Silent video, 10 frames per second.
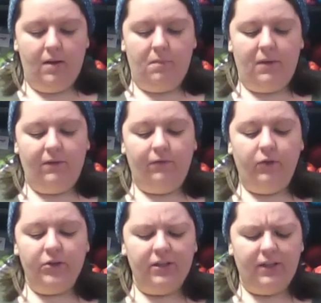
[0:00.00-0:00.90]
but
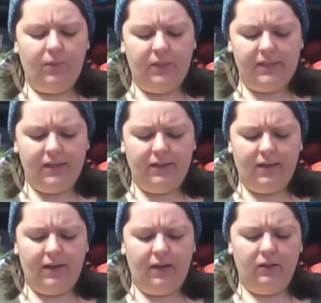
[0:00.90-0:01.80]
unfortunately we didn't
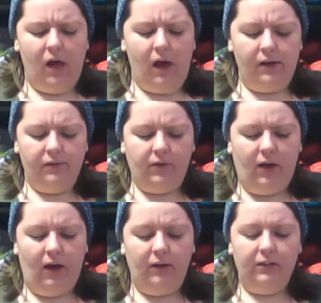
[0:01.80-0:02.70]
get a lot of
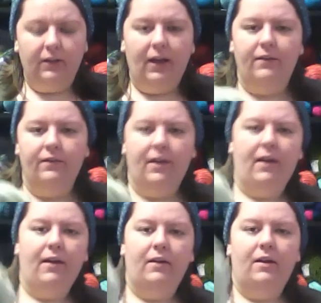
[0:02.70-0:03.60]
color out of
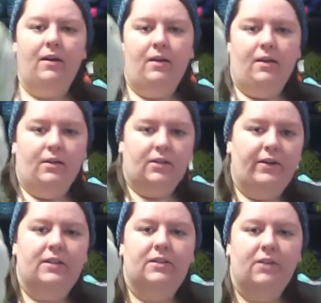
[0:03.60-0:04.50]
that. So
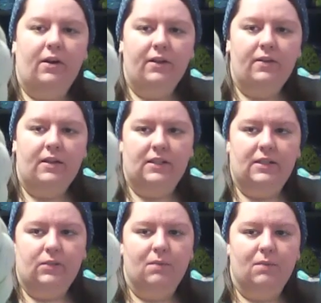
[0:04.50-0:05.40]
I started
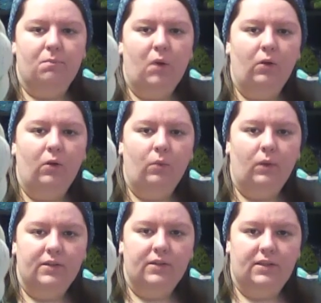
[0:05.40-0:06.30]
this was some
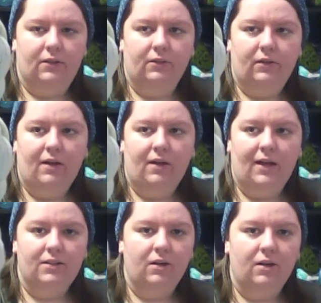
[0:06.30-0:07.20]
Polworth silk. I
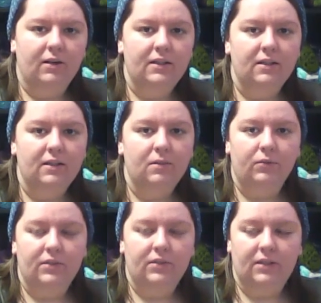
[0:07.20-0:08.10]
started this in the
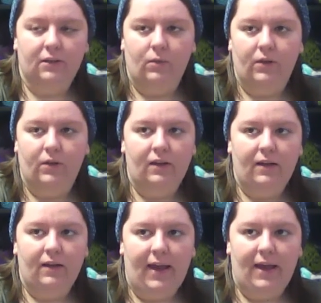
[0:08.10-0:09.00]
Brazil wood,
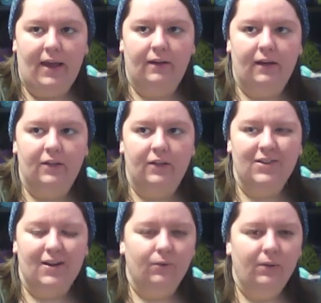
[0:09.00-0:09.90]
and I just
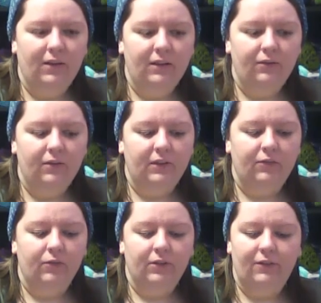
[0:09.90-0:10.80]
got a really,
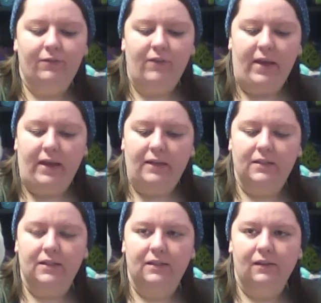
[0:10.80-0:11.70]
really, really faint